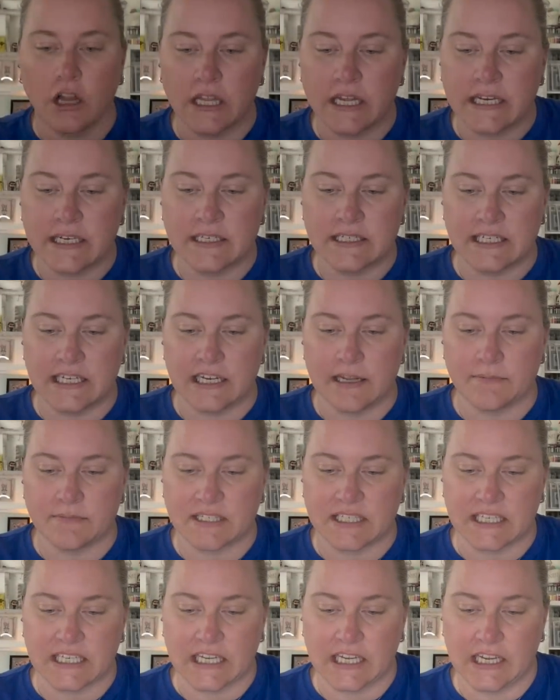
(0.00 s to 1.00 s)
in
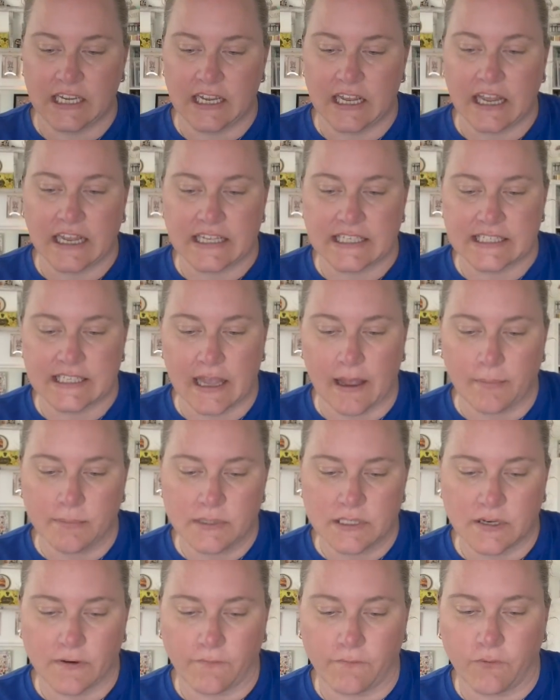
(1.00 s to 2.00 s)
DMC
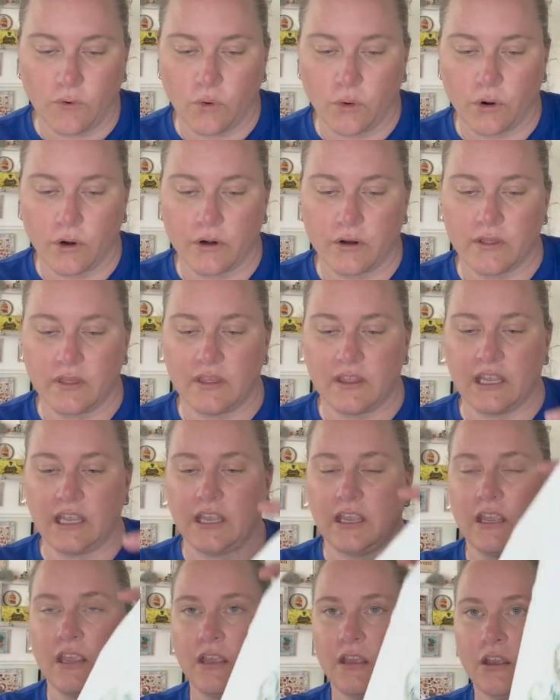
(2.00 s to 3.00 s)
except for
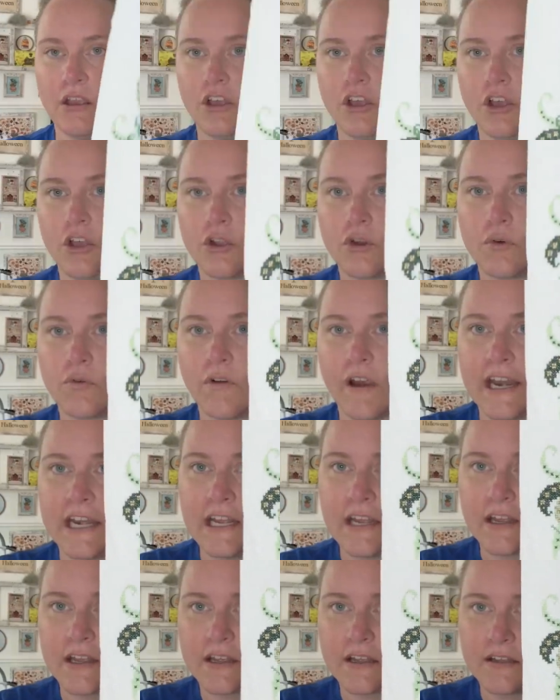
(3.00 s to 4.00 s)
the cry
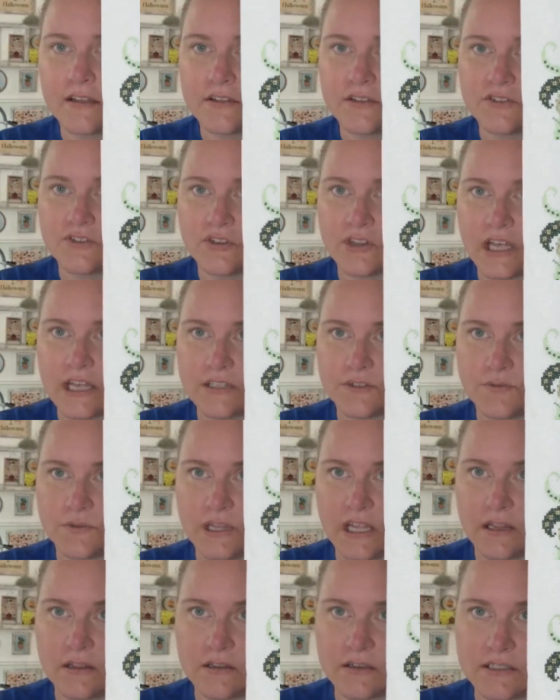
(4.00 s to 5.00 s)
neck. So that's what
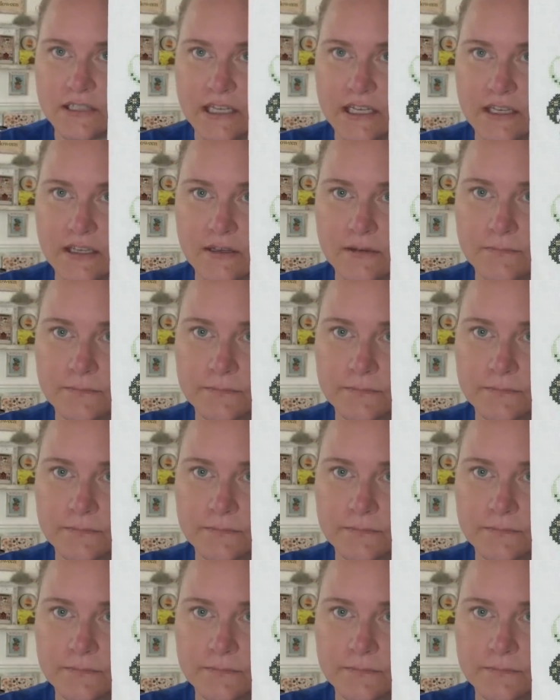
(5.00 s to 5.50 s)
that looks like.